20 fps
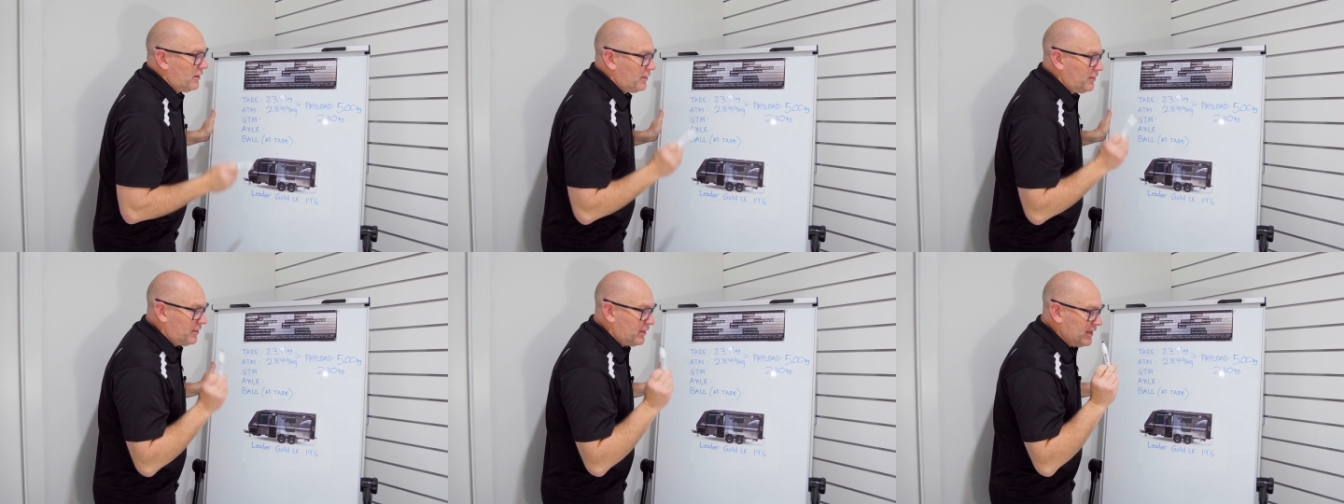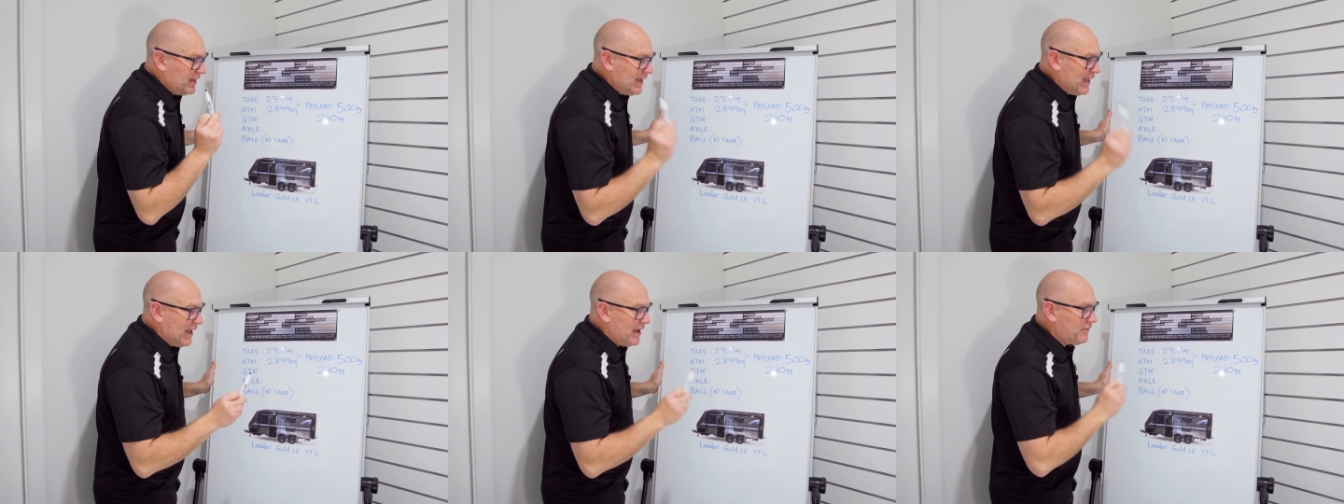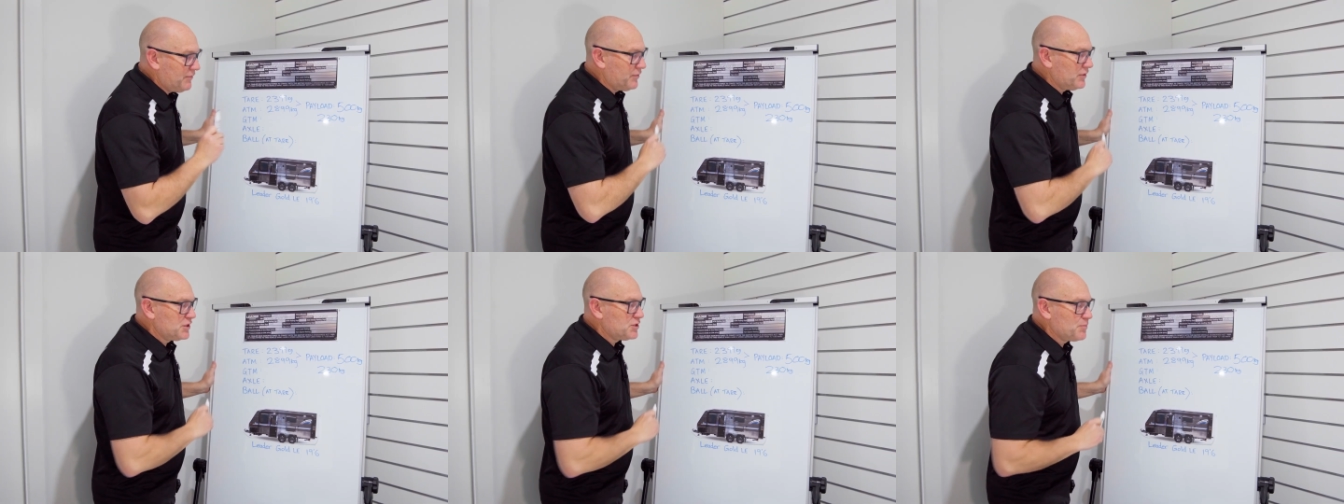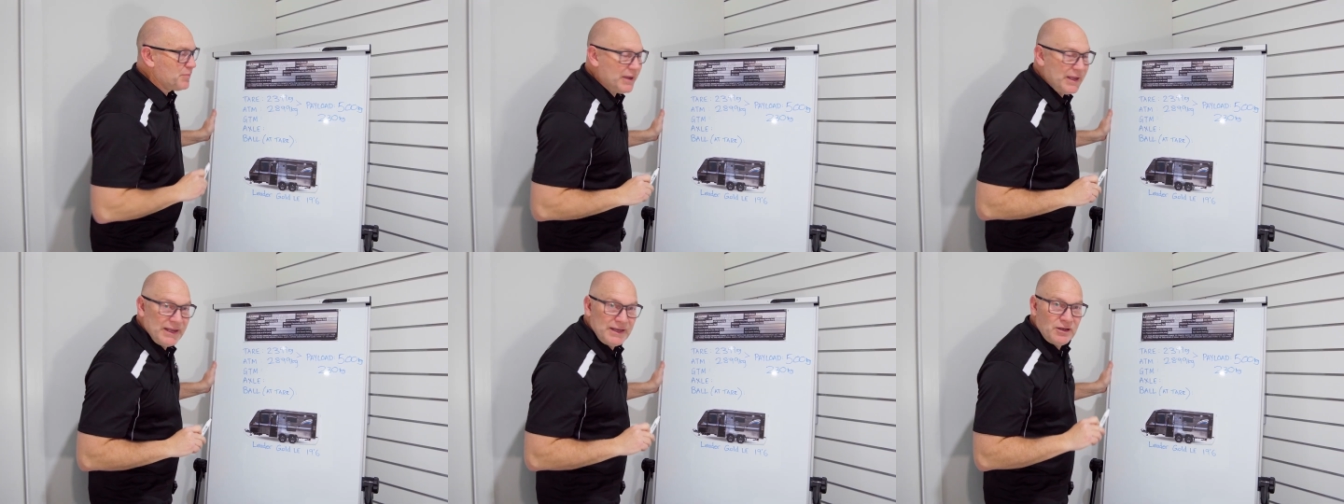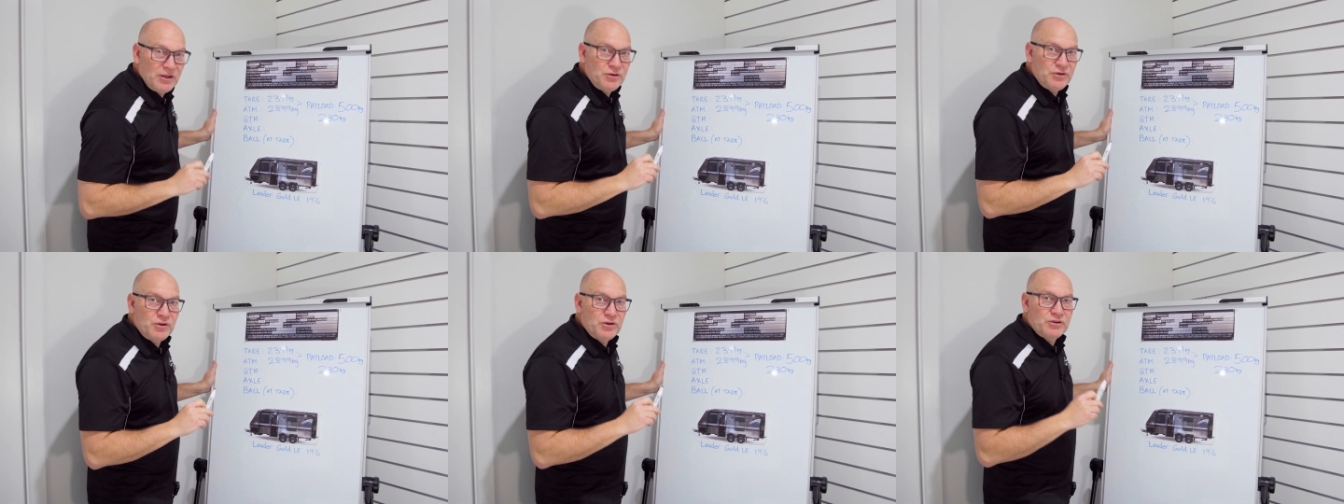The average
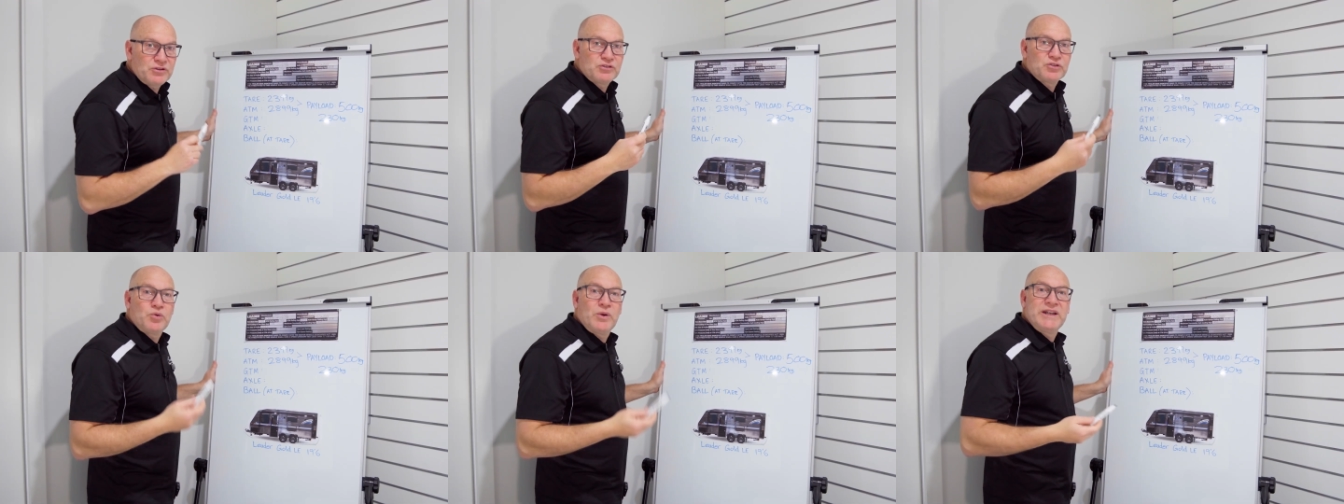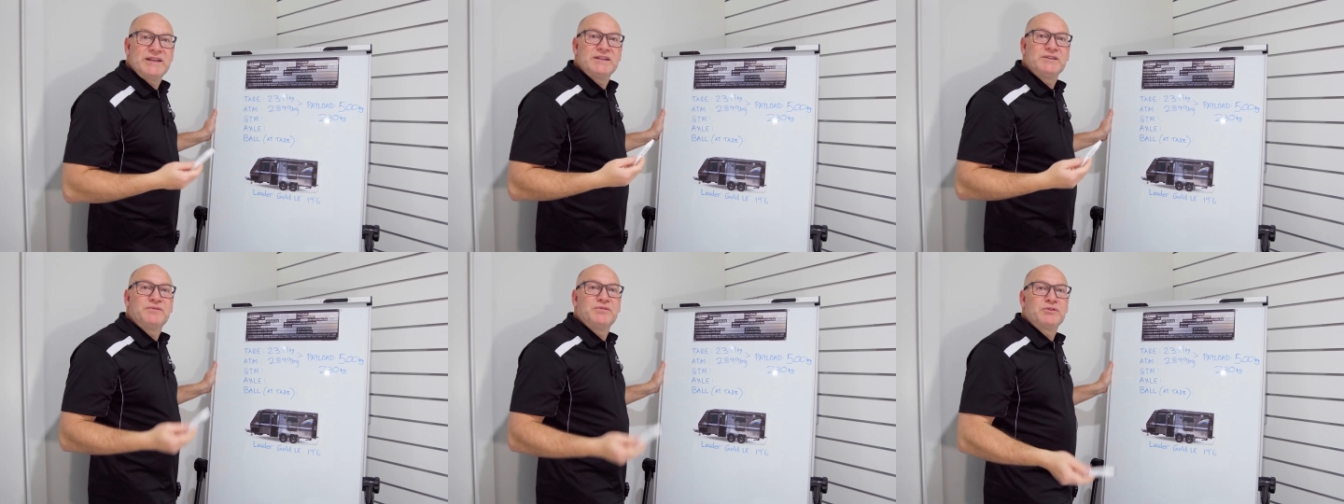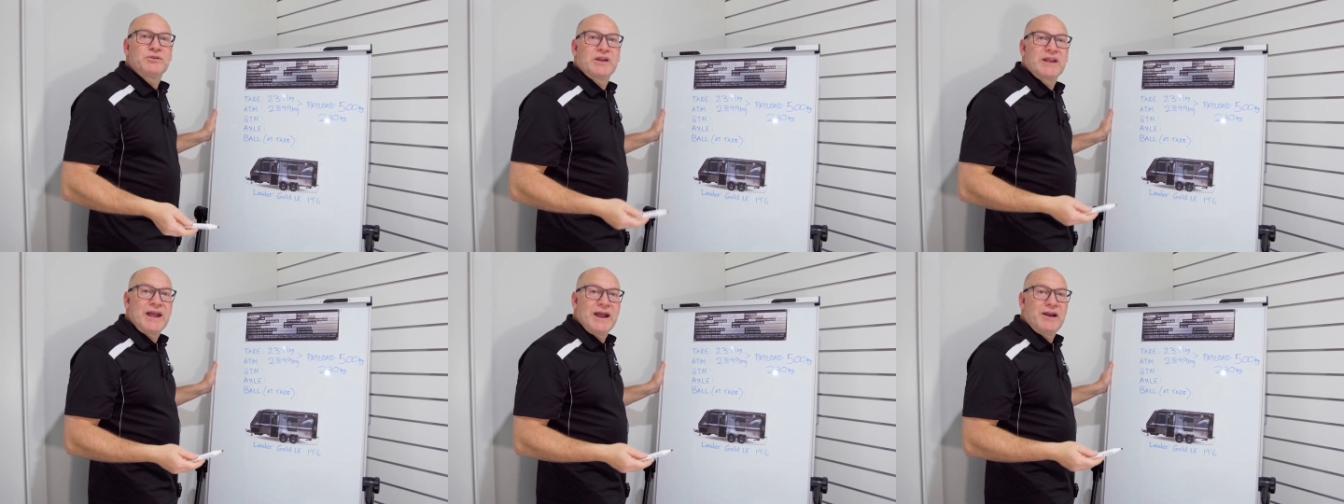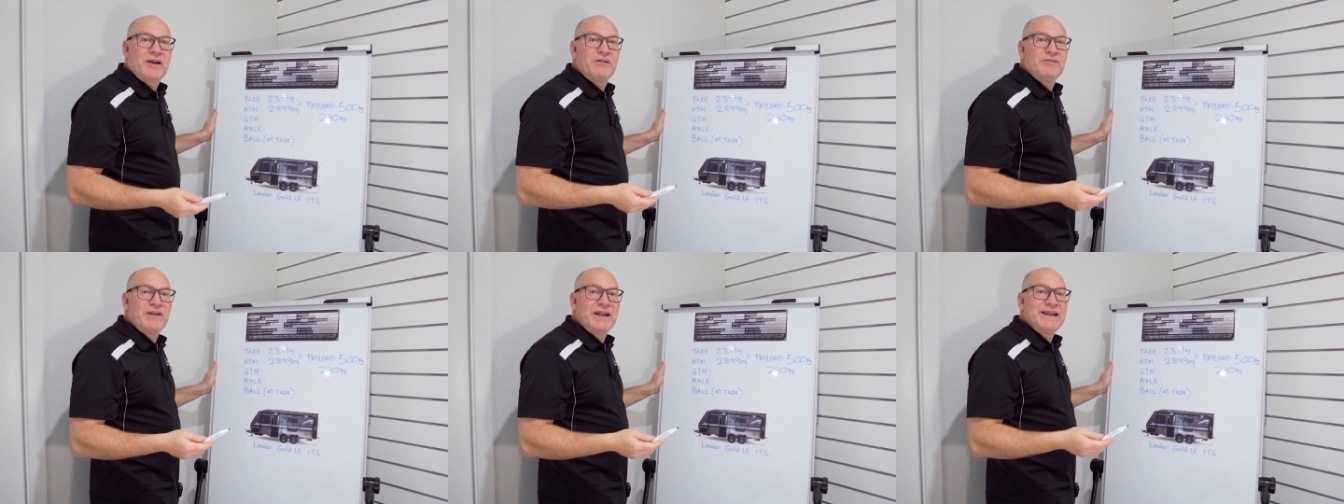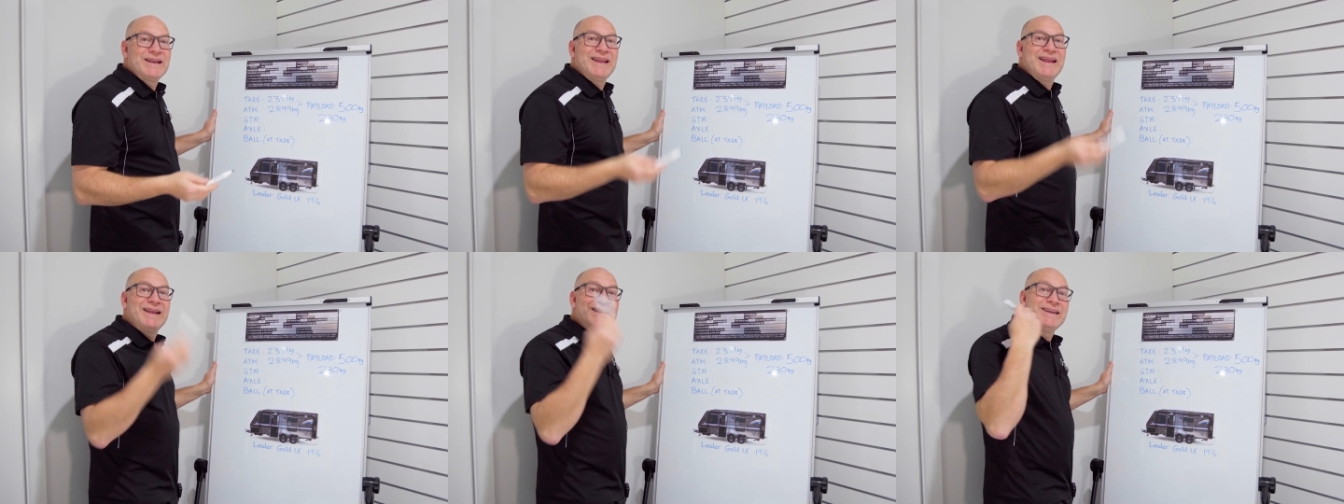payload on a 20-foot
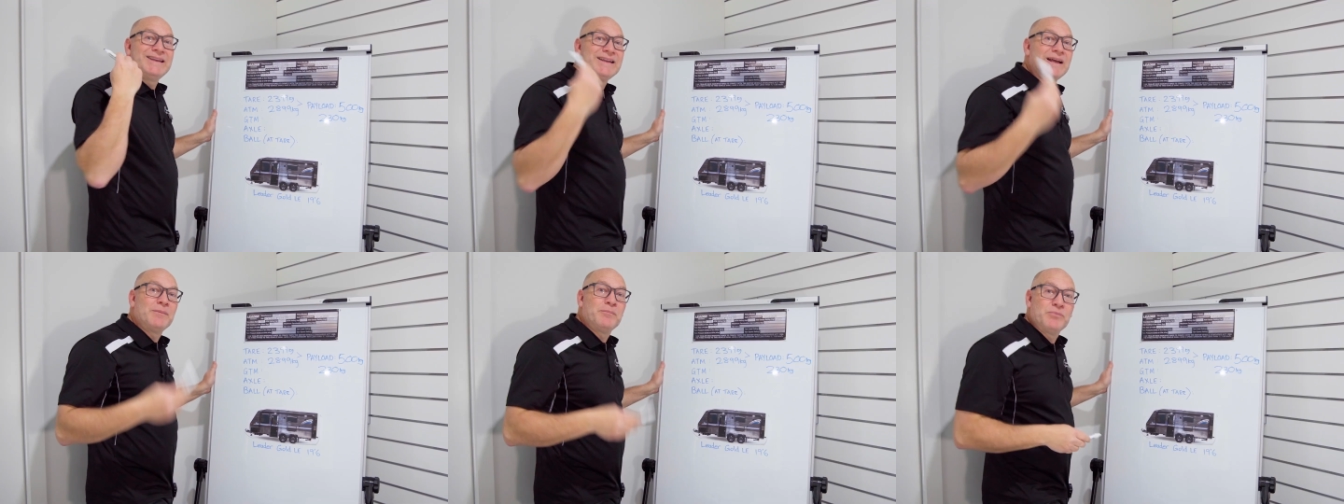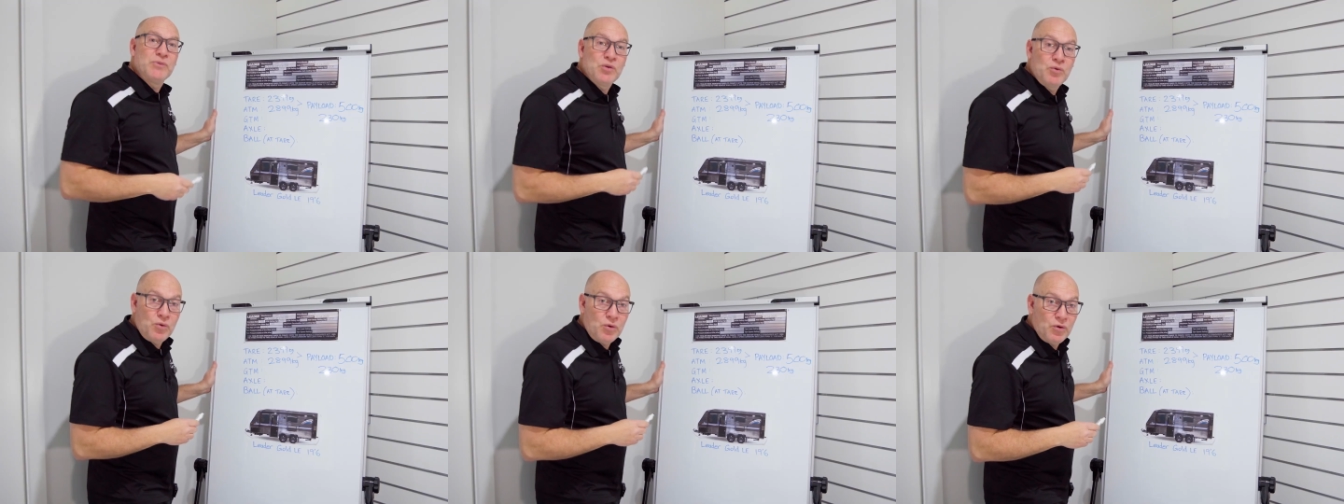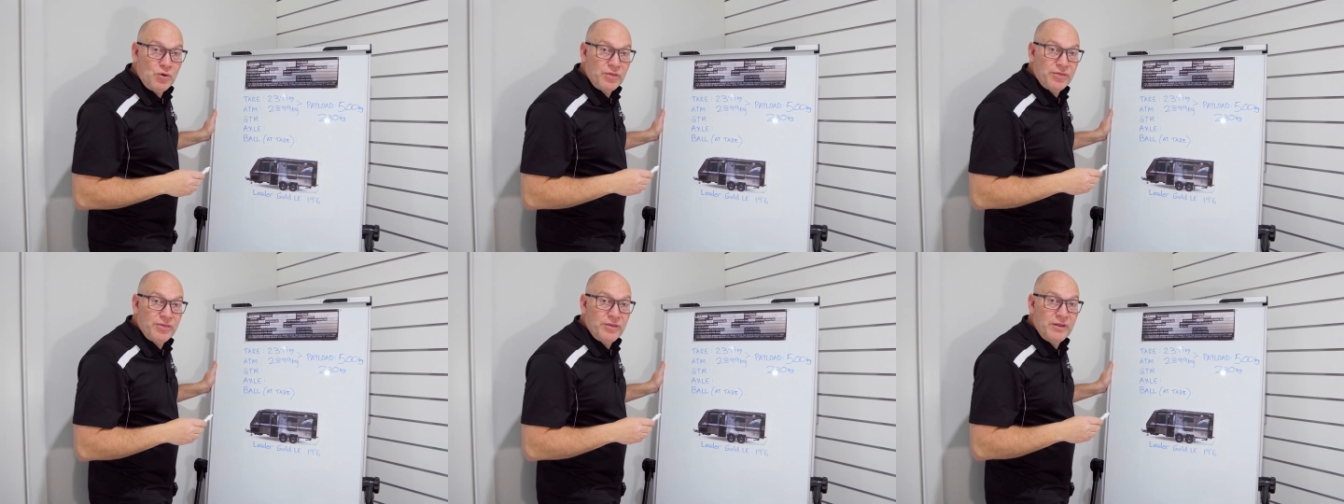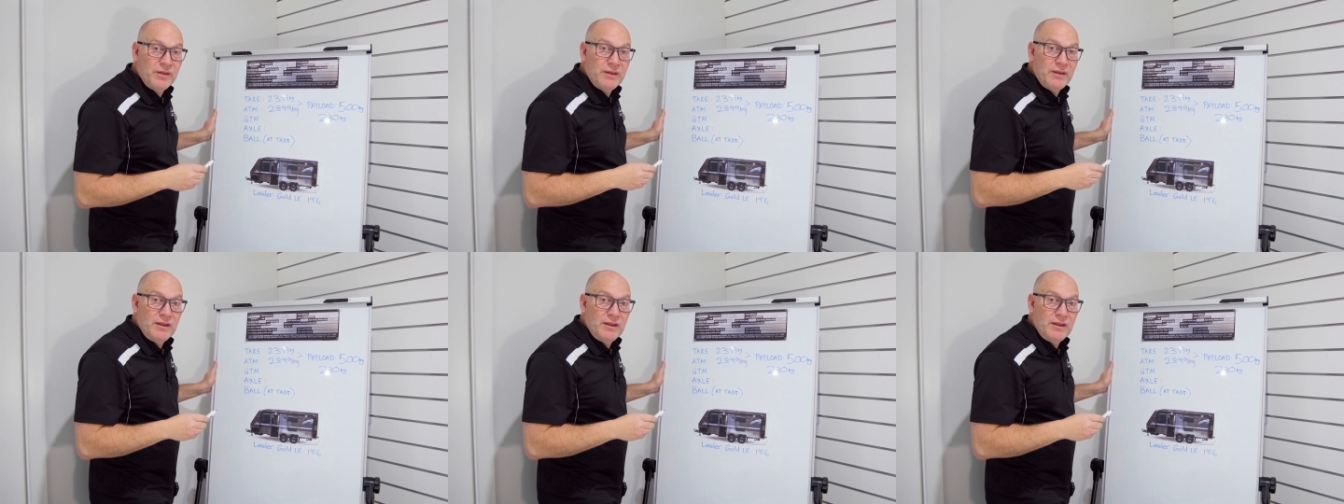caravan heading up north